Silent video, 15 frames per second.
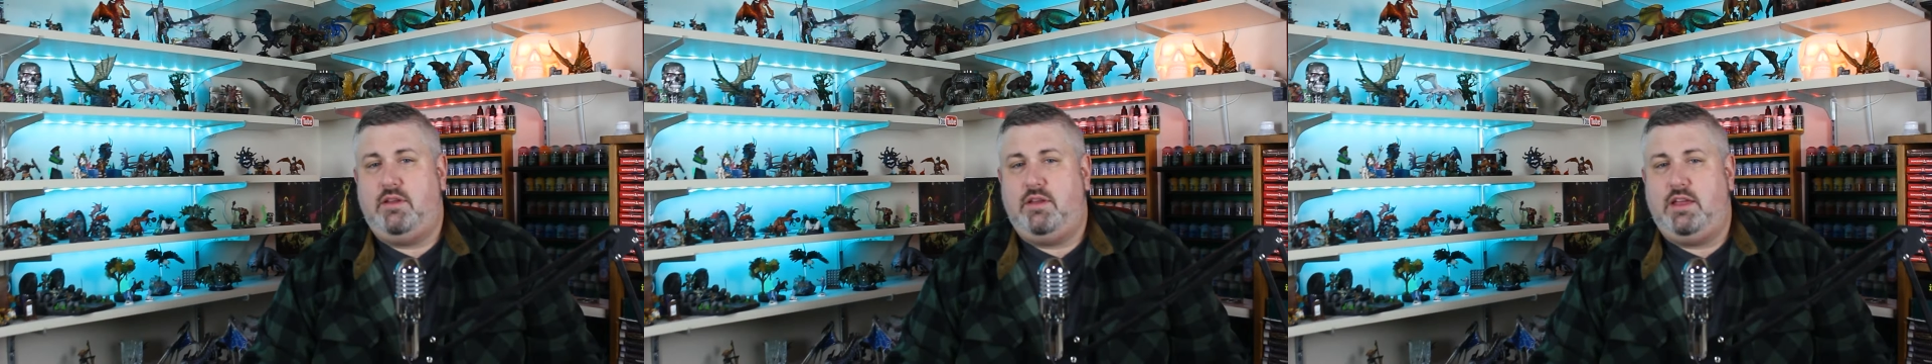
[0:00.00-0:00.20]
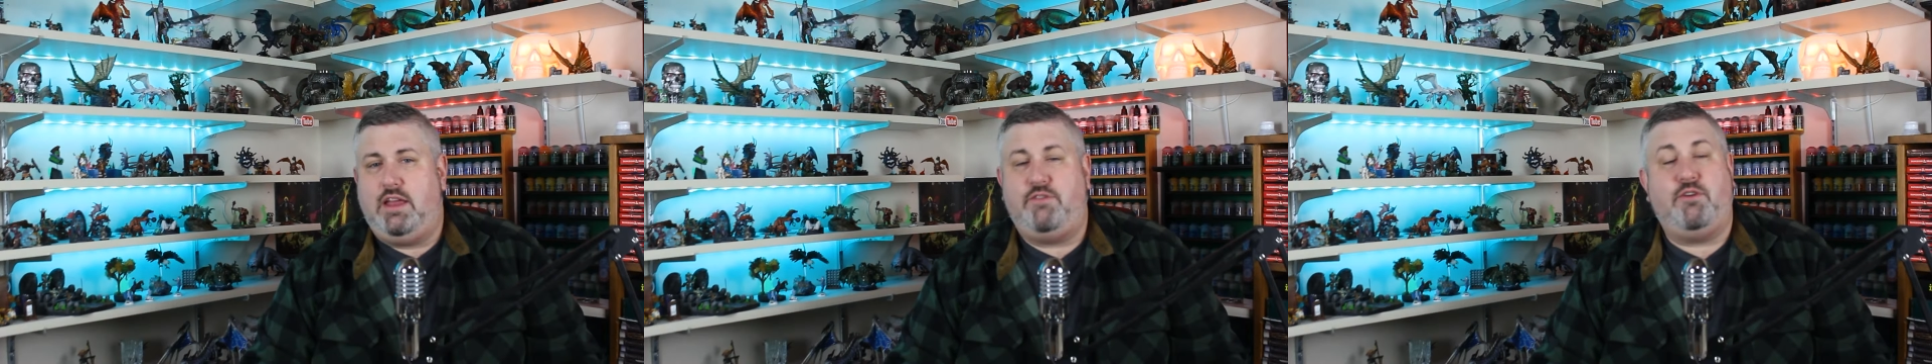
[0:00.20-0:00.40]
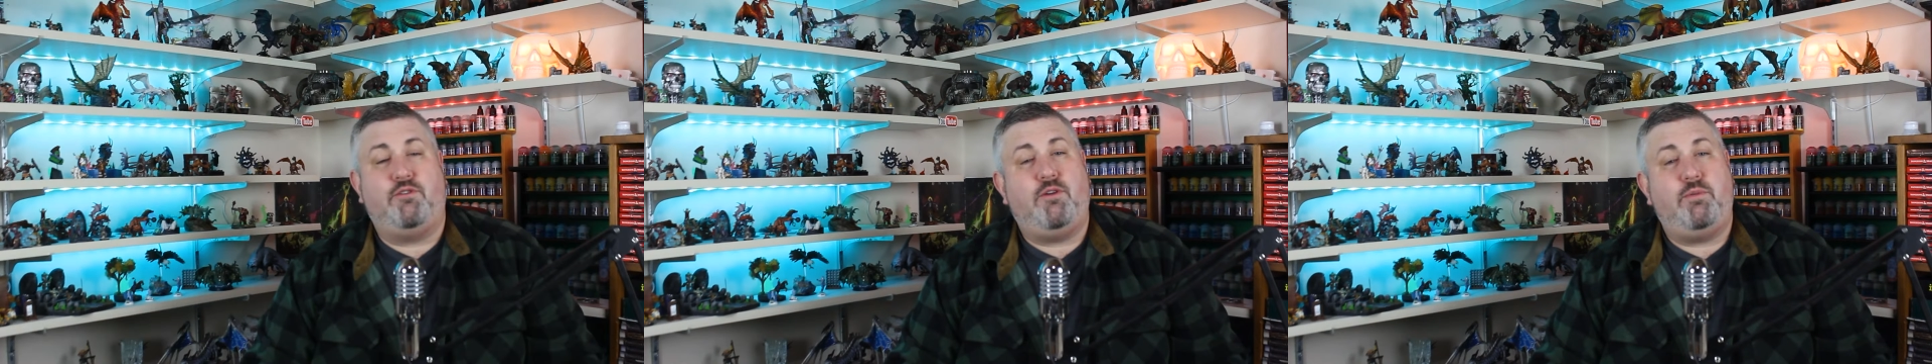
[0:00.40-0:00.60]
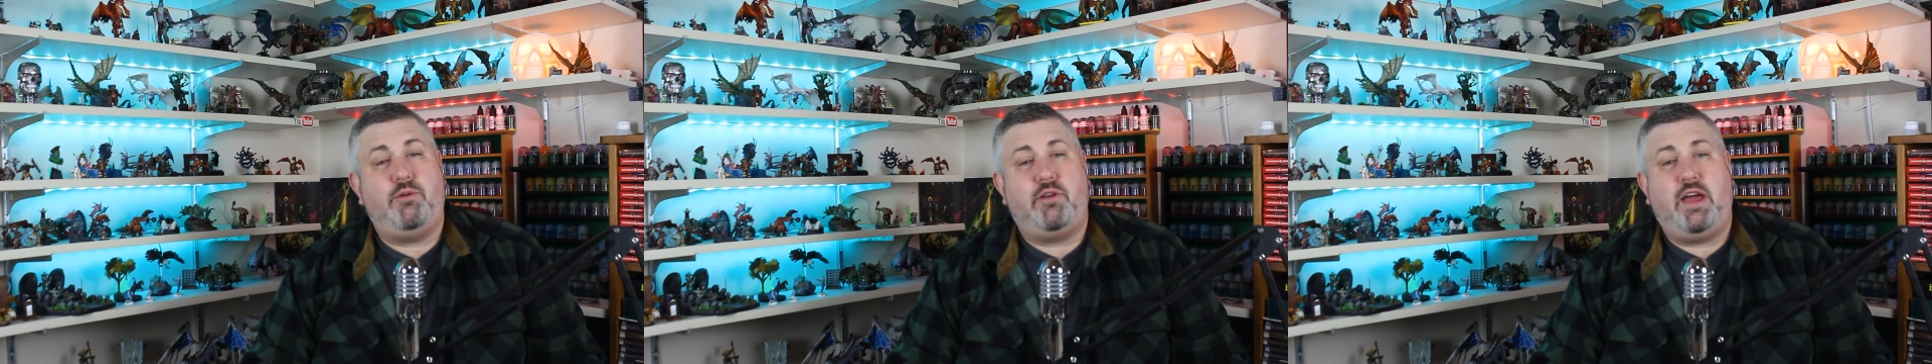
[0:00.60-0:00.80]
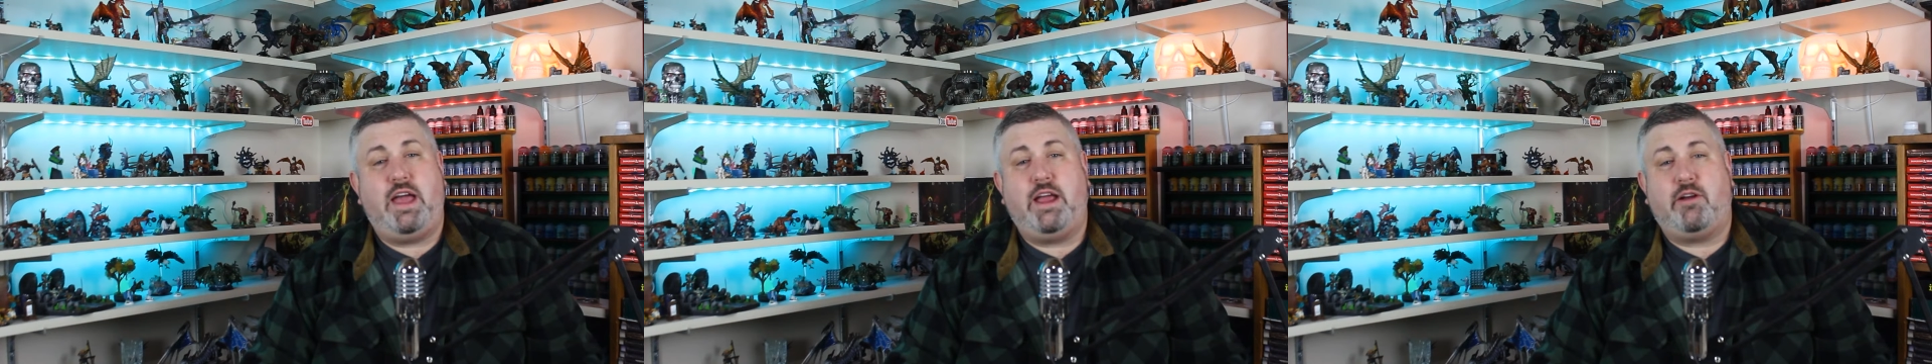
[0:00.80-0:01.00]
If you're from the
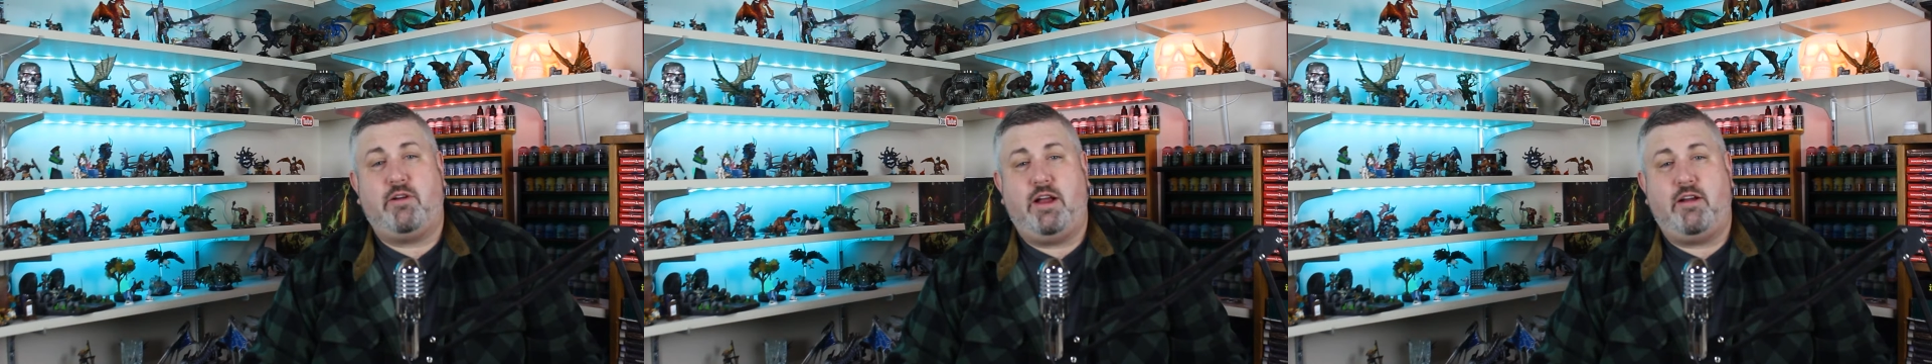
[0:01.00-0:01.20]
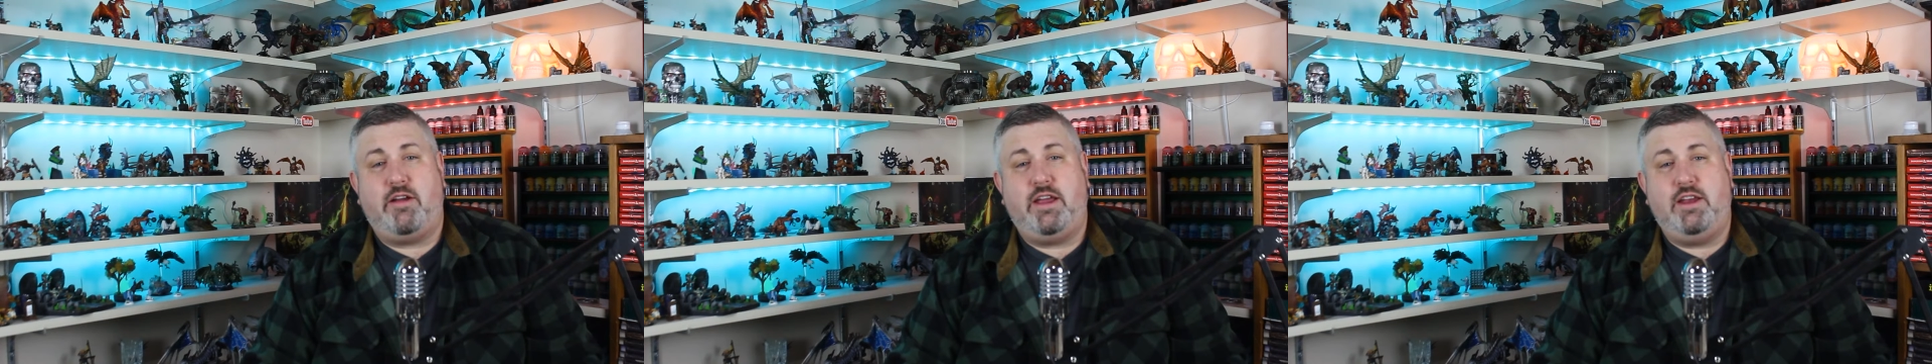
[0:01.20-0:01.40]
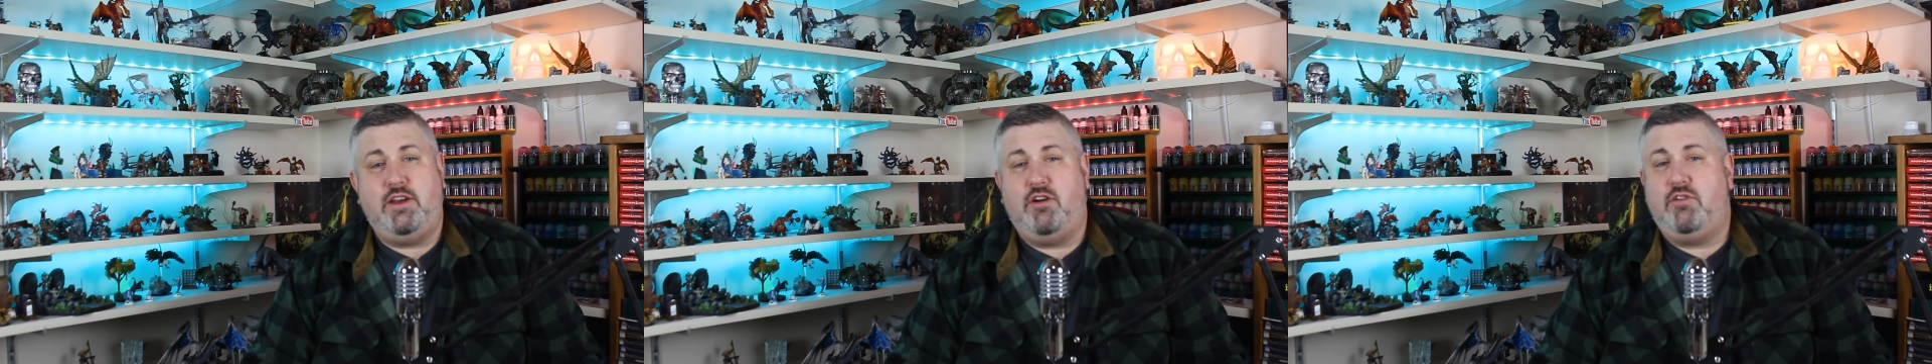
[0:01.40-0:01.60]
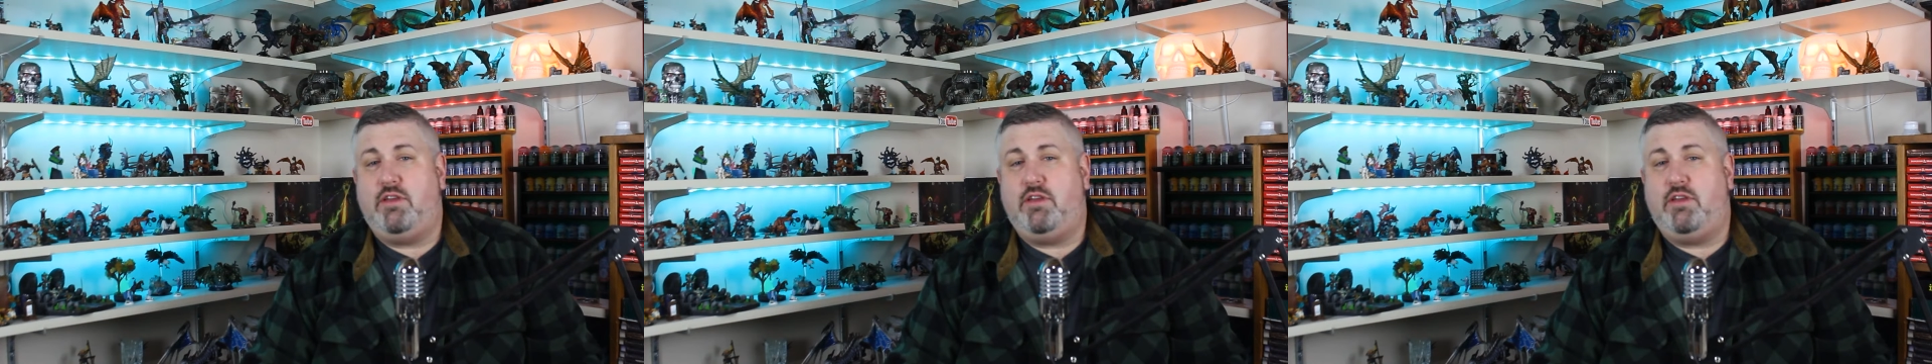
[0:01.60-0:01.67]
Niagara area, know